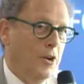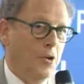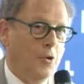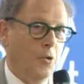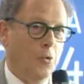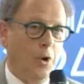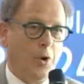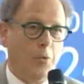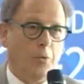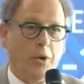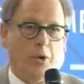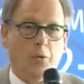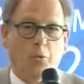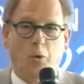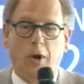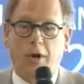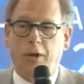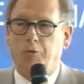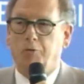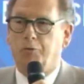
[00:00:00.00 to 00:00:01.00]

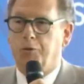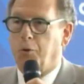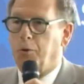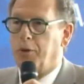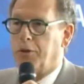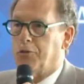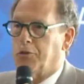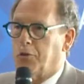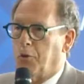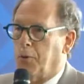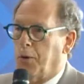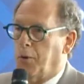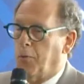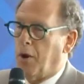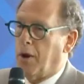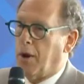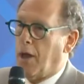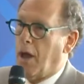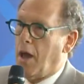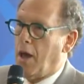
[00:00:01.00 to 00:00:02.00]
what influence do we
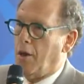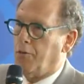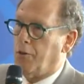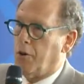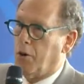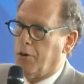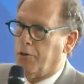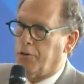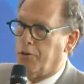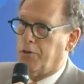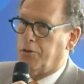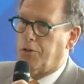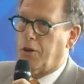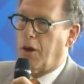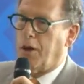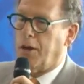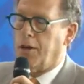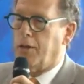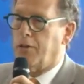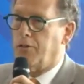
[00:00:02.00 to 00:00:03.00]
want to have in our
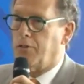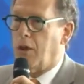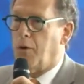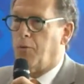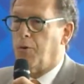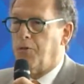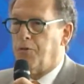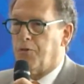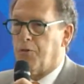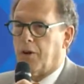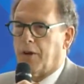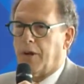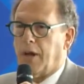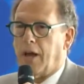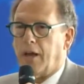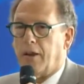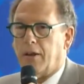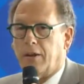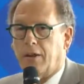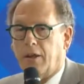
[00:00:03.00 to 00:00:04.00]
societies, and we
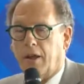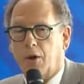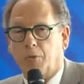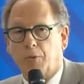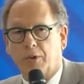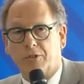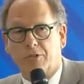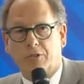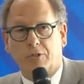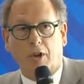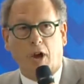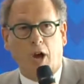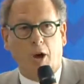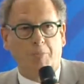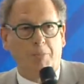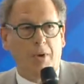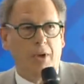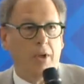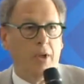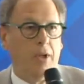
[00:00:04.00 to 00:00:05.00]
forget and we
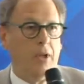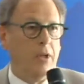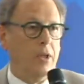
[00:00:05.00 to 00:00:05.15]
stop